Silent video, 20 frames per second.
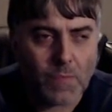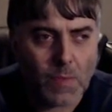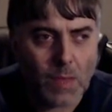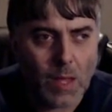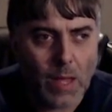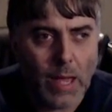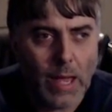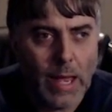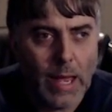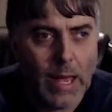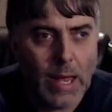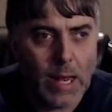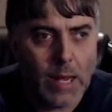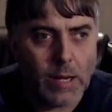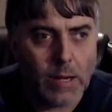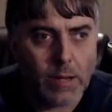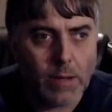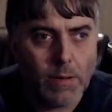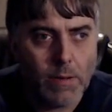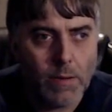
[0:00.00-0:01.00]

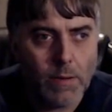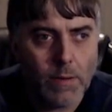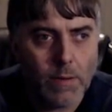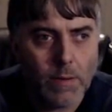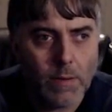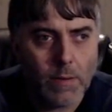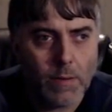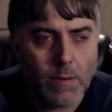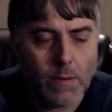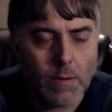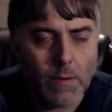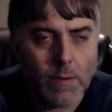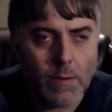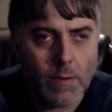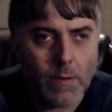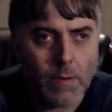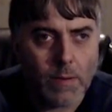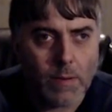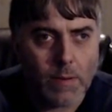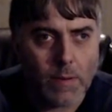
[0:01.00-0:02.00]
and
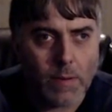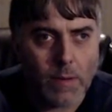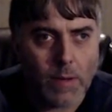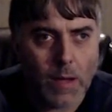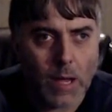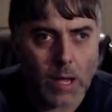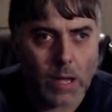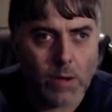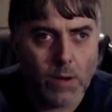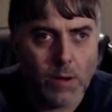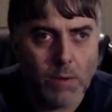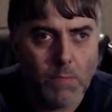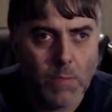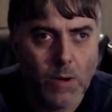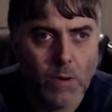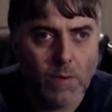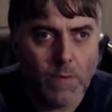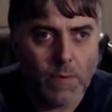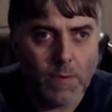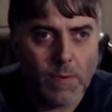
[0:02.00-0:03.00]
I couldn't
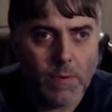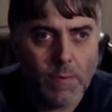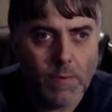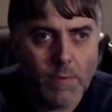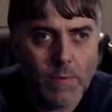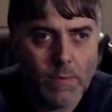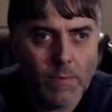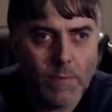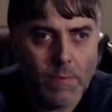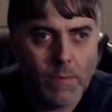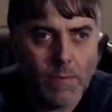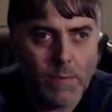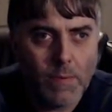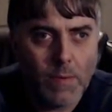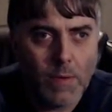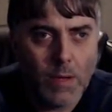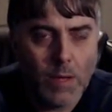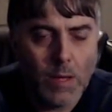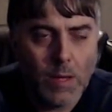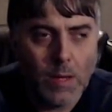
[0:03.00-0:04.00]
move.
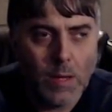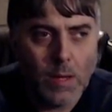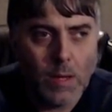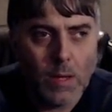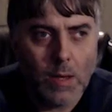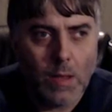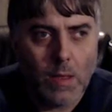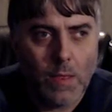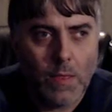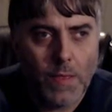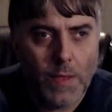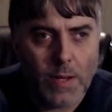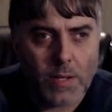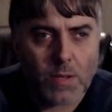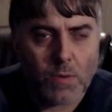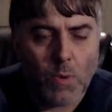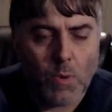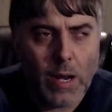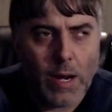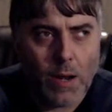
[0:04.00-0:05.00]
This
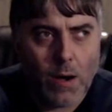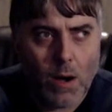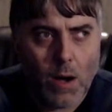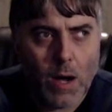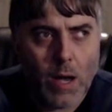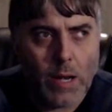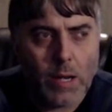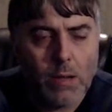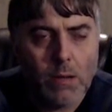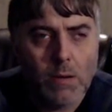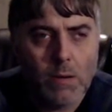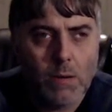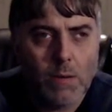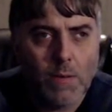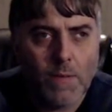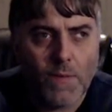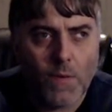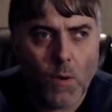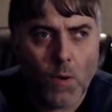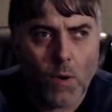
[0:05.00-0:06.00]
went on
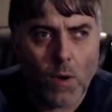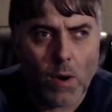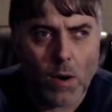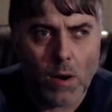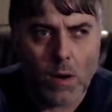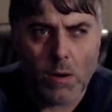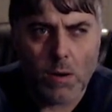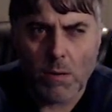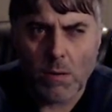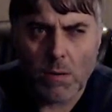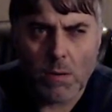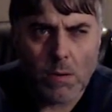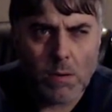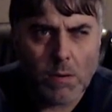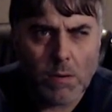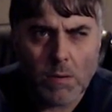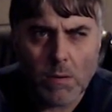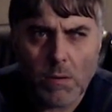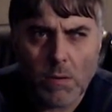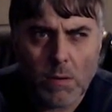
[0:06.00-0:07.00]
for,
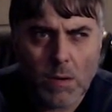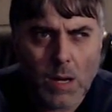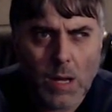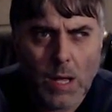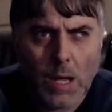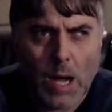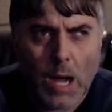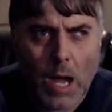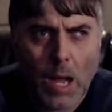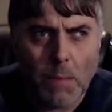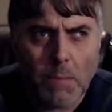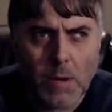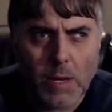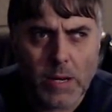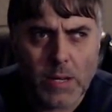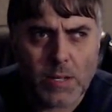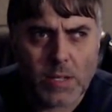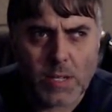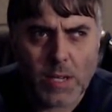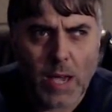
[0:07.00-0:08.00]
I'm going
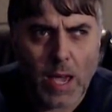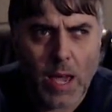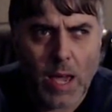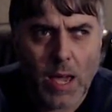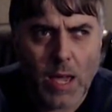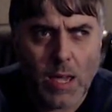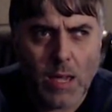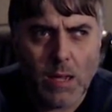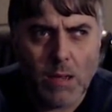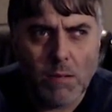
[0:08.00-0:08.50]
to say,